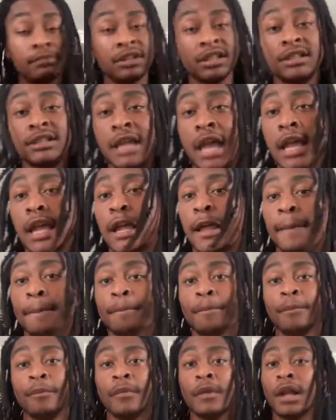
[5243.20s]
I'm just saying.
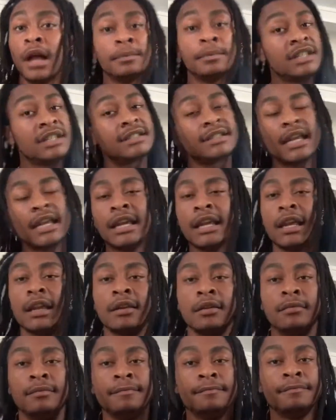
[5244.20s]
I'm just
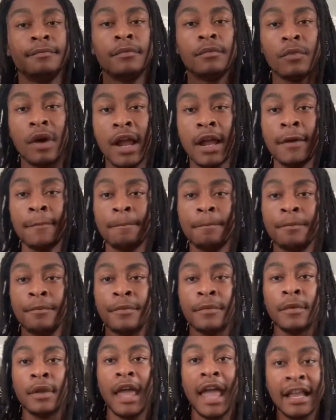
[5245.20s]
saying, right?
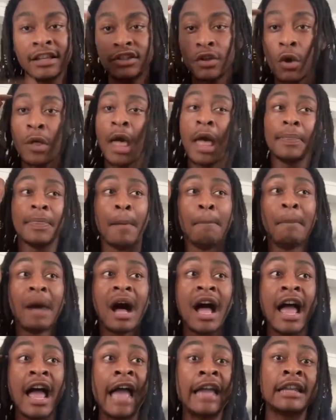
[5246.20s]
And so
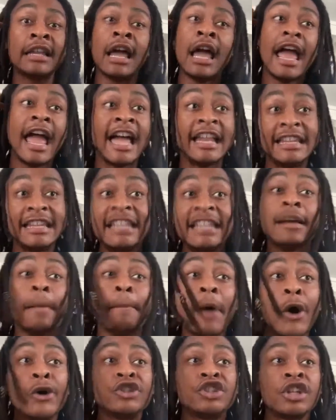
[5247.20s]
the mind and
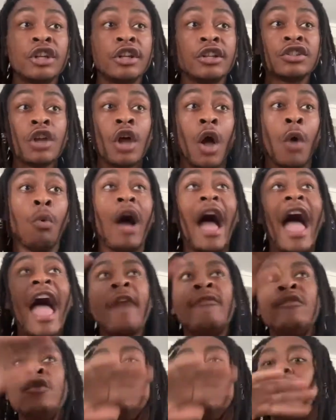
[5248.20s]
these emotions will
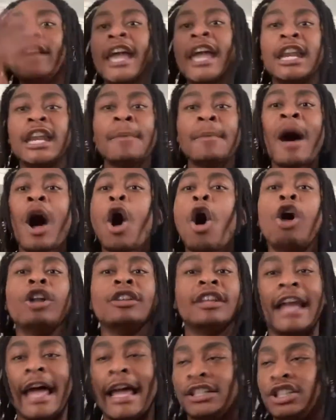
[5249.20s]
have you forgetting about
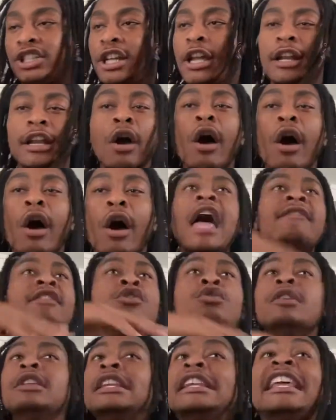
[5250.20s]
all of that shit. They'll have
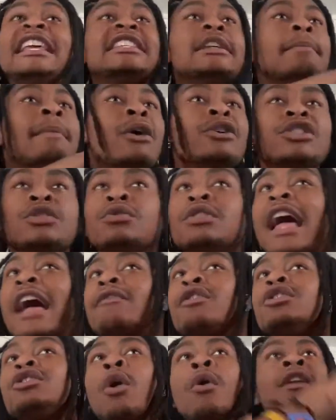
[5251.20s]
you, these emotions will
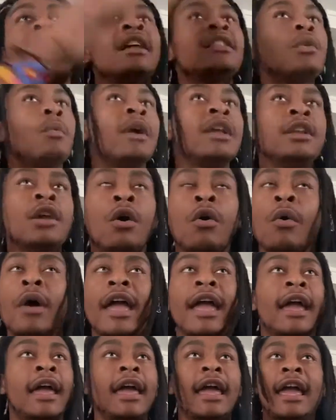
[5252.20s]
have you throwing out the window
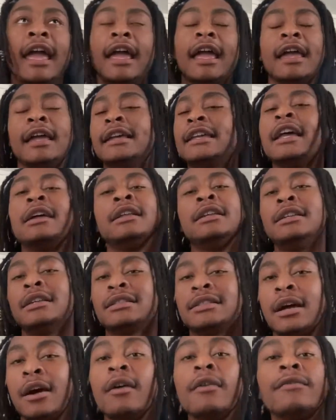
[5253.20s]
and, and, and
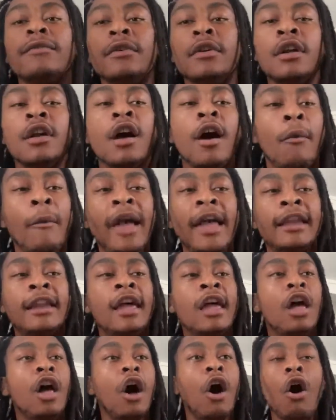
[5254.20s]
killing yourself.
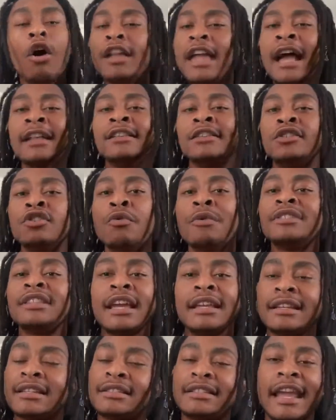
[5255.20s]
When all you had to do
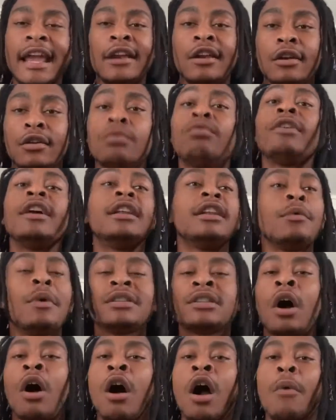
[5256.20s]
was understand really
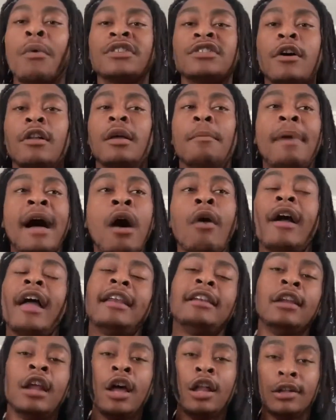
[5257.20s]
what the heart was all
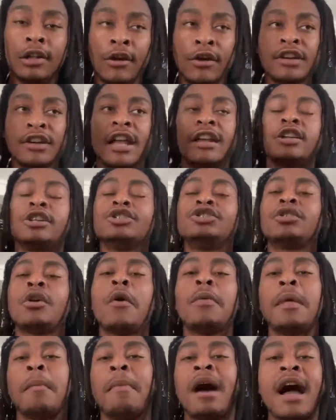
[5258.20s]
about and learn how to
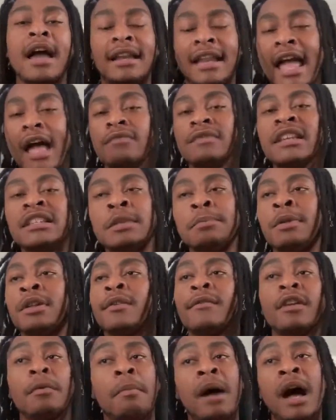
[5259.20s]
control the mind and have
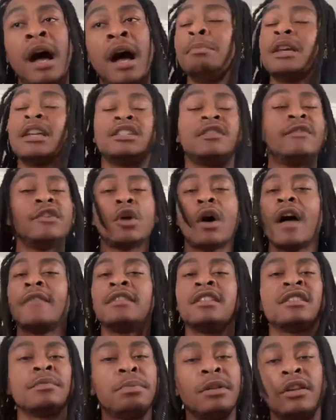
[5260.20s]
discipline of the mind. Because if you
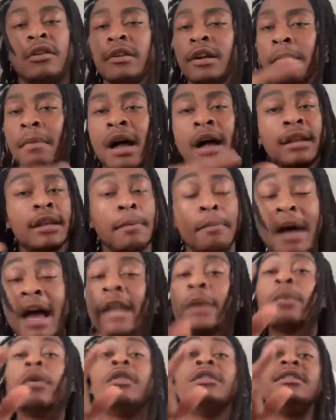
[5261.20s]
don't have discipline of your mind, the
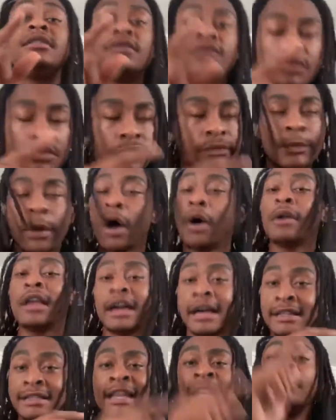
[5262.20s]
mind will, yo,
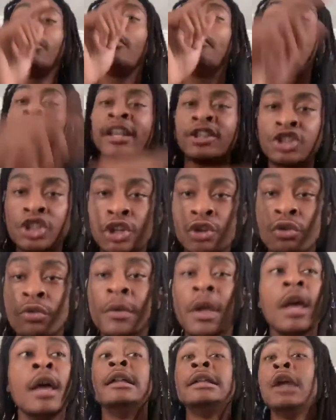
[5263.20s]
like I said, it will bitch
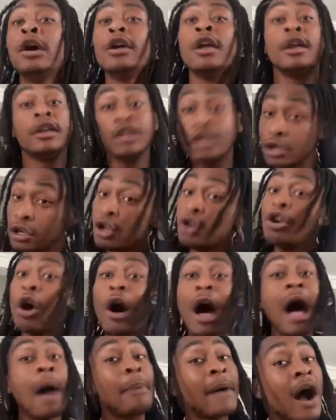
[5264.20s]
you. You, you
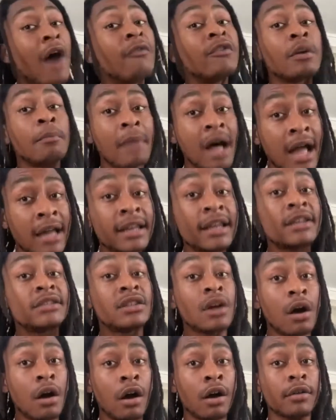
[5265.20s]
know how powerful the mind is,
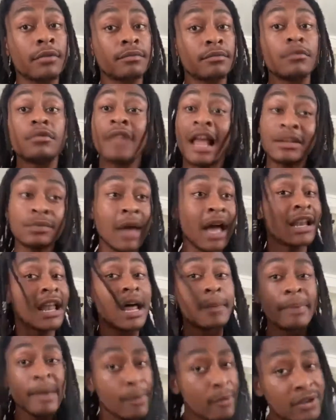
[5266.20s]
dog. That's why a
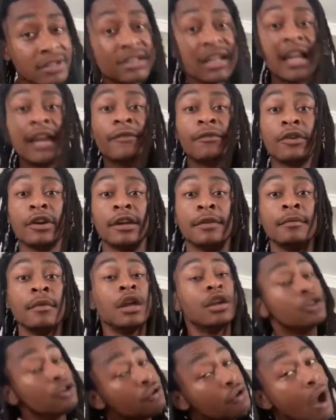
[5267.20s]
lot of people in slavery.
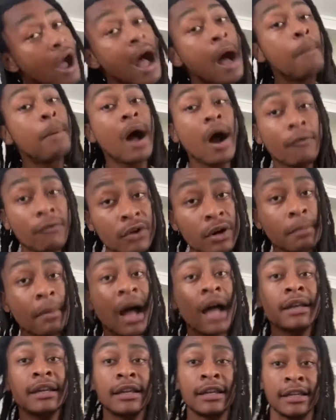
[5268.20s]
You know how powerful the
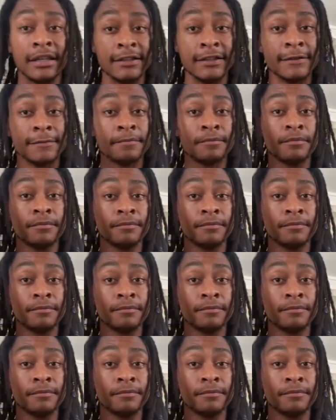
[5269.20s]
mind is.